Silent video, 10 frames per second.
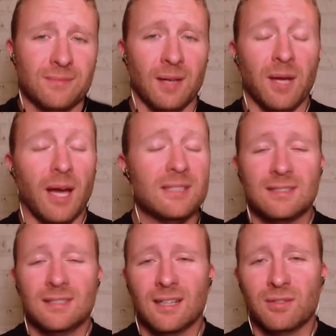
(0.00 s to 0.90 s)
I mean, I
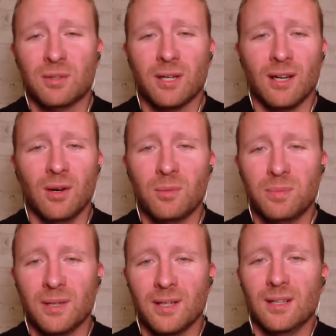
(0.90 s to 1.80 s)
just see it everywhere. I
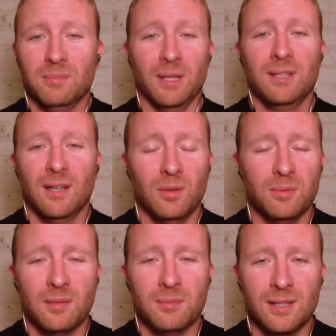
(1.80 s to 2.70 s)
hope I
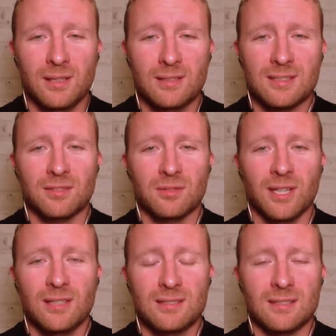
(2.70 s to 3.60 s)
hope that money is getting
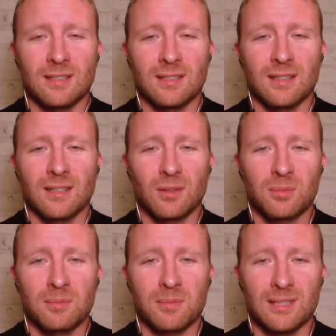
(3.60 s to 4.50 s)
raised, and I hope
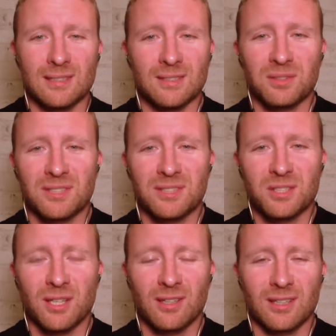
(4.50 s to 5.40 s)
that money is going to the
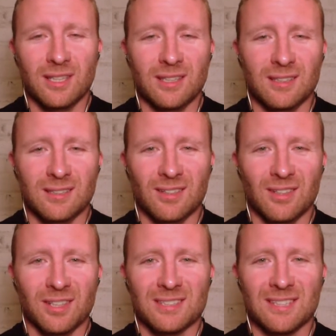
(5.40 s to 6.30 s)
charity and all
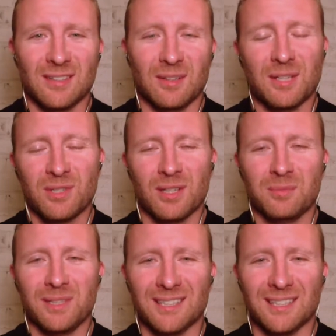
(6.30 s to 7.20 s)
that good stuff. I'm not trying to
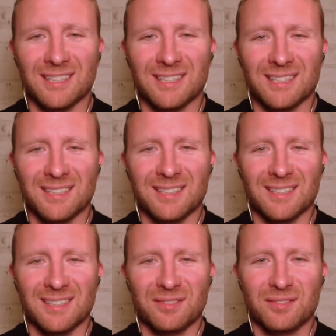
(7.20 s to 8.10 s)
be
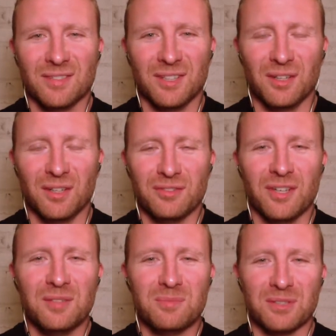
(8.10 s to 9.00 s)
a no
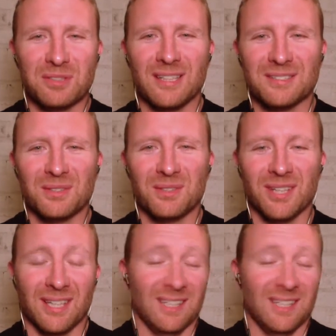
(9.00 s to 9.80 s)
fun person on this whole thing.